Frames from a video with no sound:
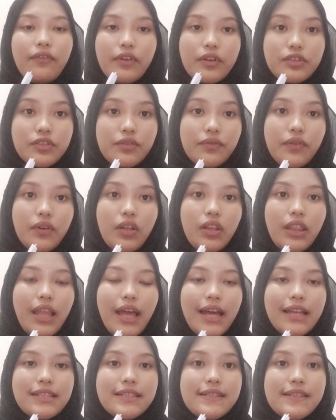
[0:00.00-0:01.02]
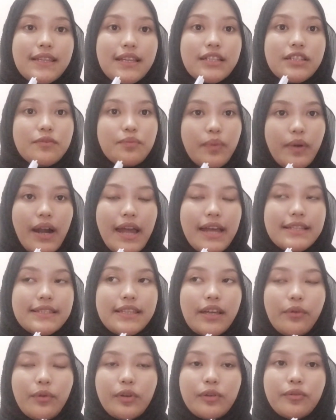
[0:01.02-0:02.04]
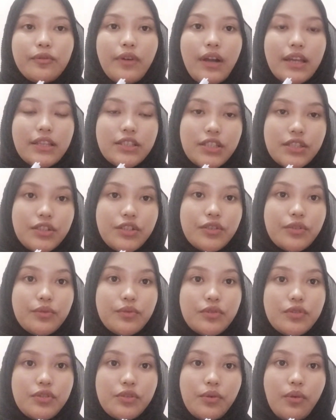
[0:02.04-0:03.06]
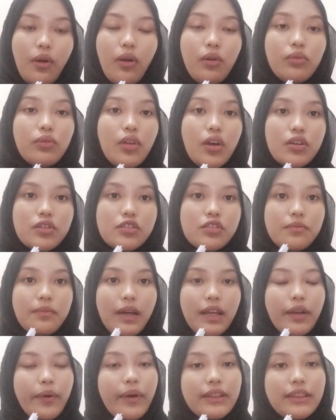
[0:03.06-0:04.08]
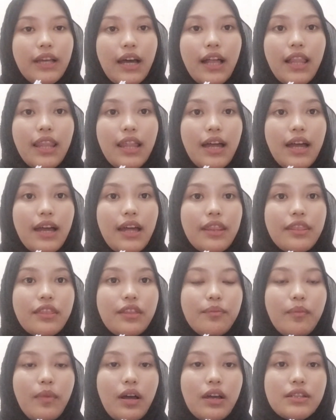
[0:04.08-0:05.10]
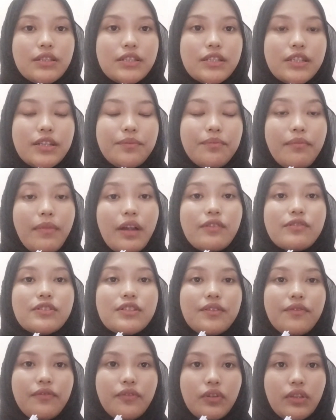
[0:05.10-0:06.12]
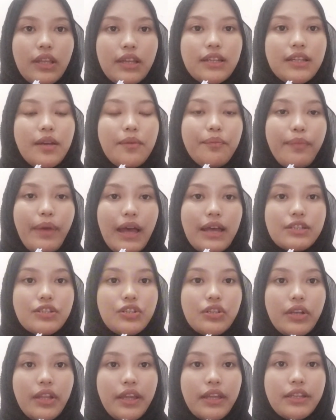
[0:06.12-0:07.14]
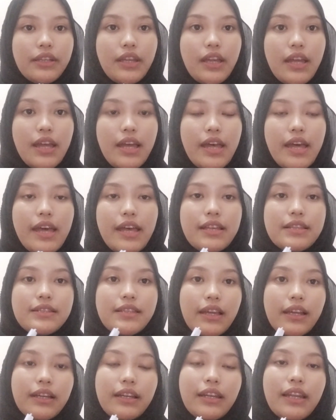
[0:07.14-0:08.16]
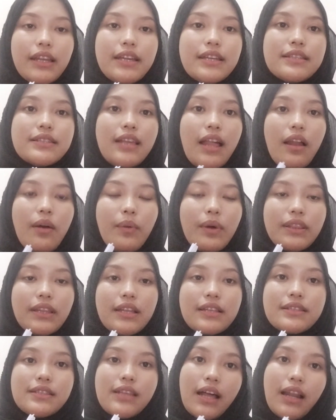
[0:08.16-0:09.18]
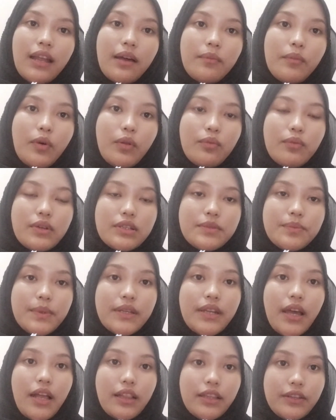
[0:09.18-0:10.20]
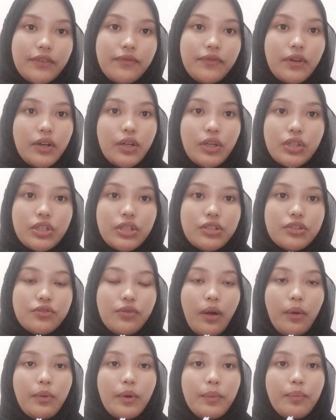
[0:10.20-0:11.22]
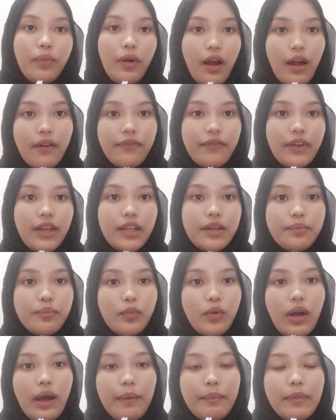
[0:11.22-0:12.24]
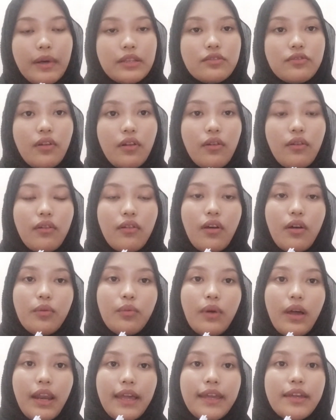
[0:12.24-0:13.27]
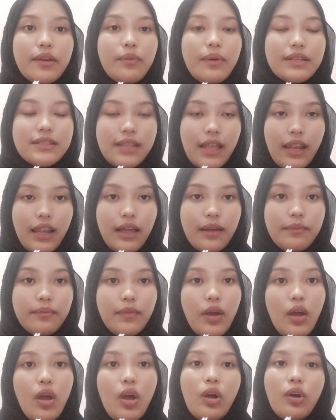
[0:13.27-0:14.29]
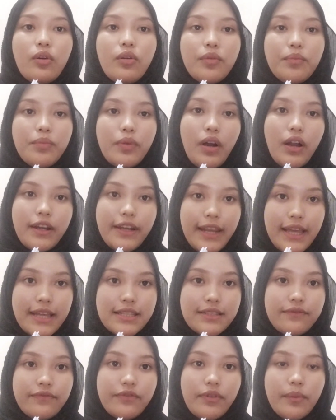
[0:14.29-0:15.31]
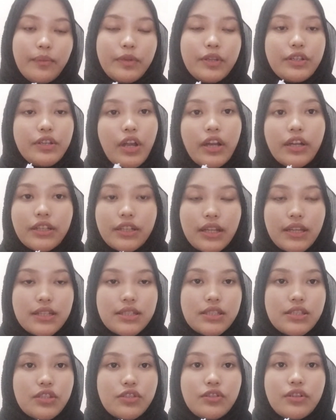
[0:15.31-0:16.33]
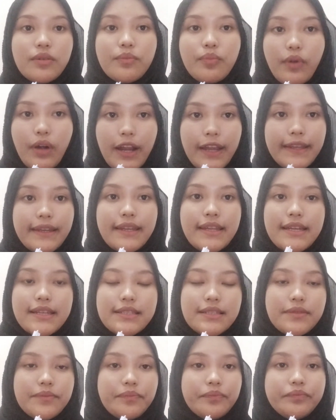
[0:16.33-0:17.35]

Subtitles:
First of all, let's express our gratitude to Allah Subhanahu wa Ta'ala, the most merciful and compassionate. Secondly, salawat and salam always be delivered to our Prophet Muhammad Sallallahu Alaihi Wasallam, who brought us from the darkness to the brightness.